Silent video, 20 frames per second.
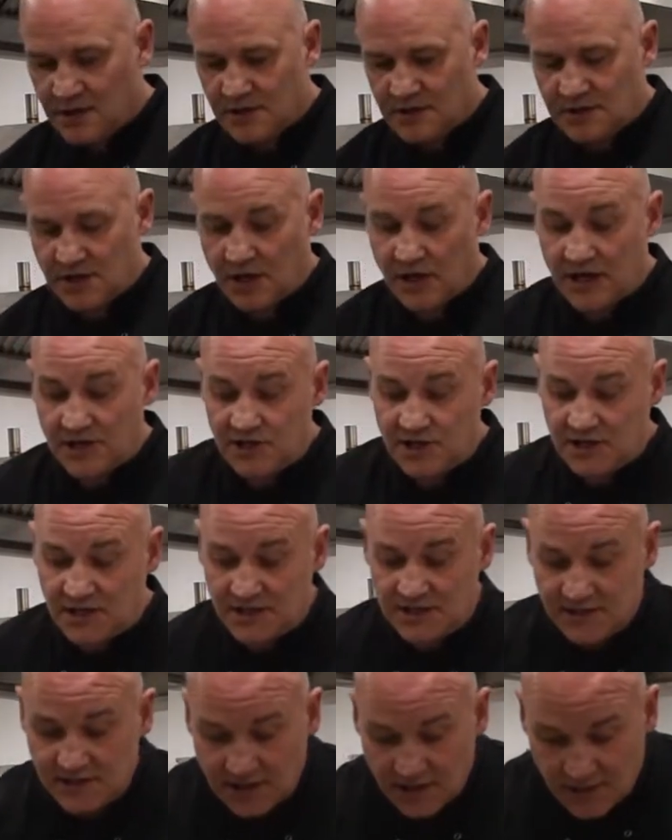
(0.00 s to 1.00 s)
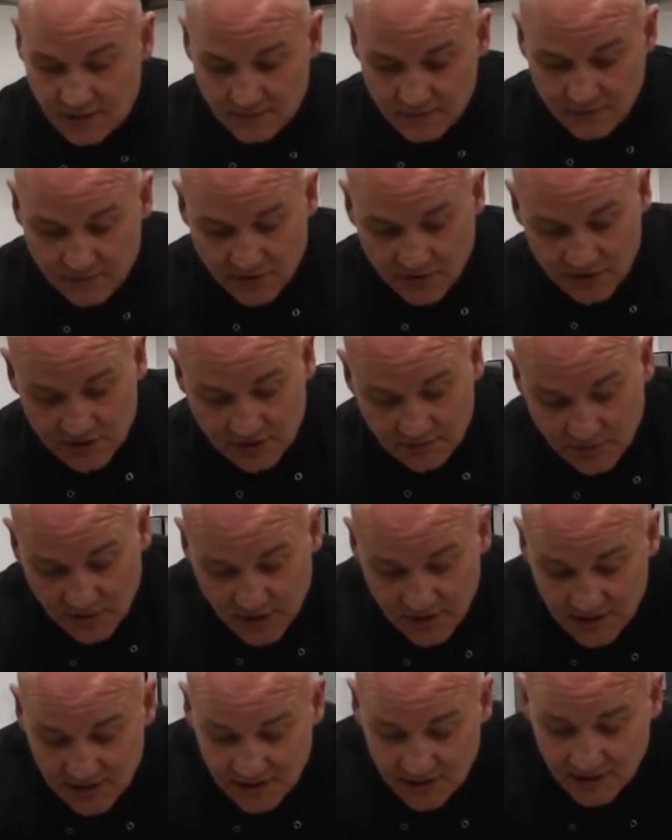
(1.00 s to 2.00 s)
So as you can see, we've got some
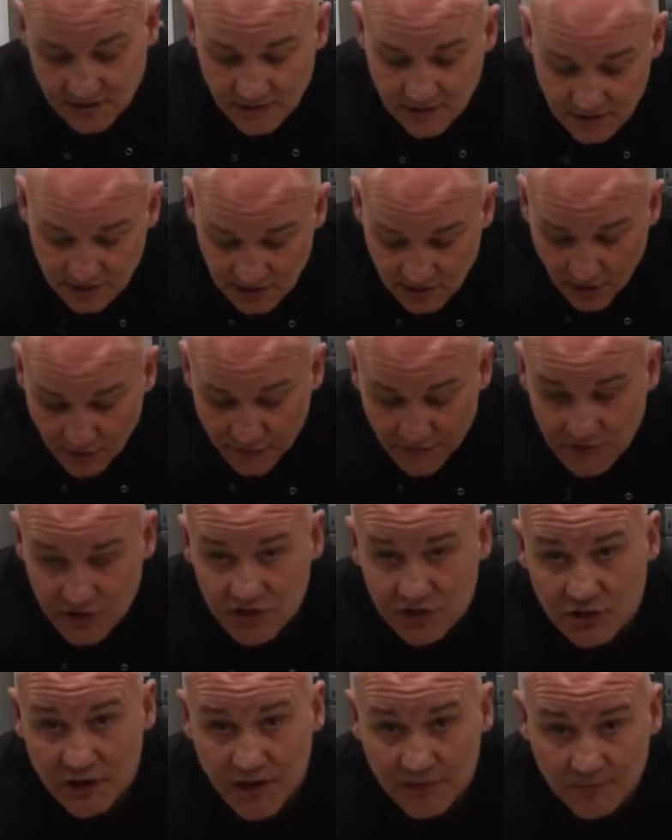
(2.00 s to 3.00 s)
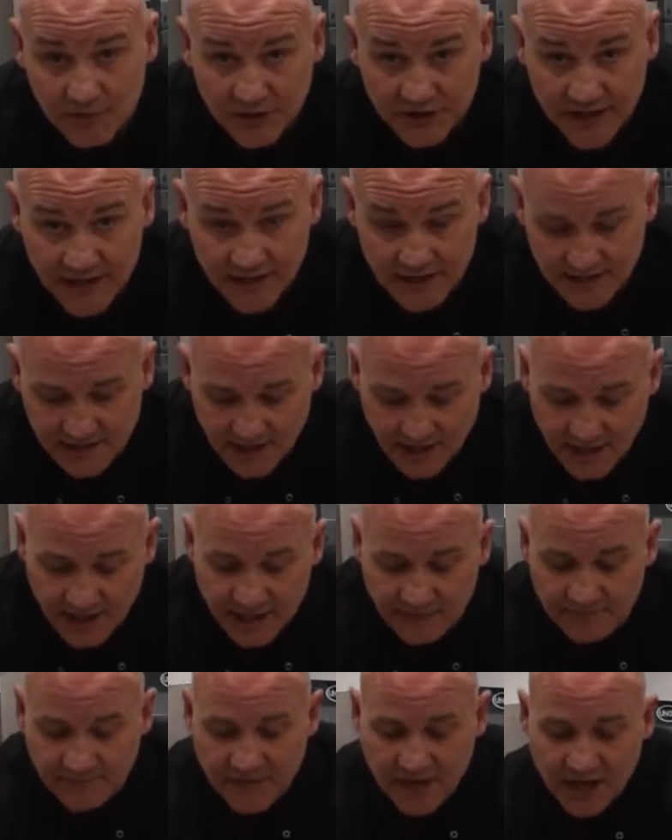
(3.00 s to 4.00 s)
nice soft scrambled eggs
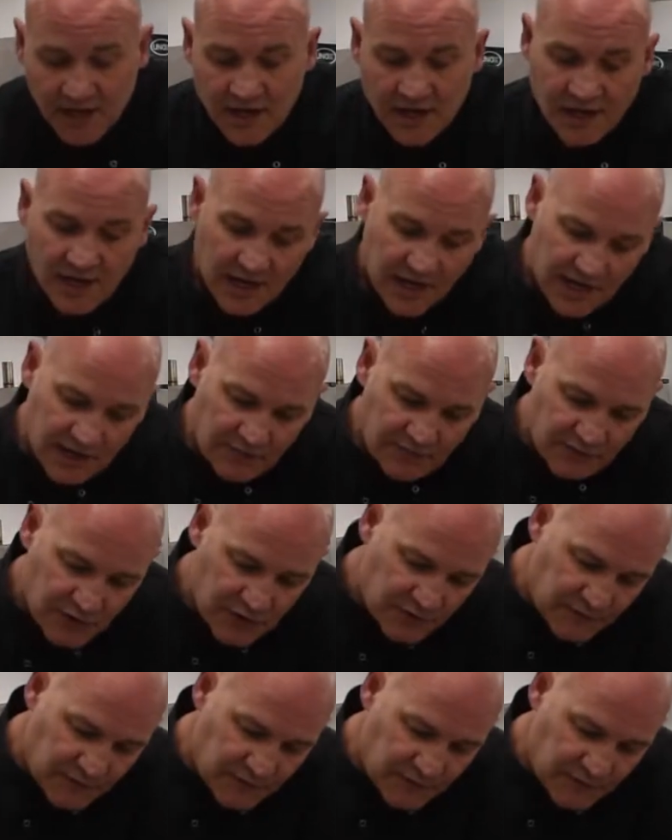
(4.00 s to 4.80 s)
there. If you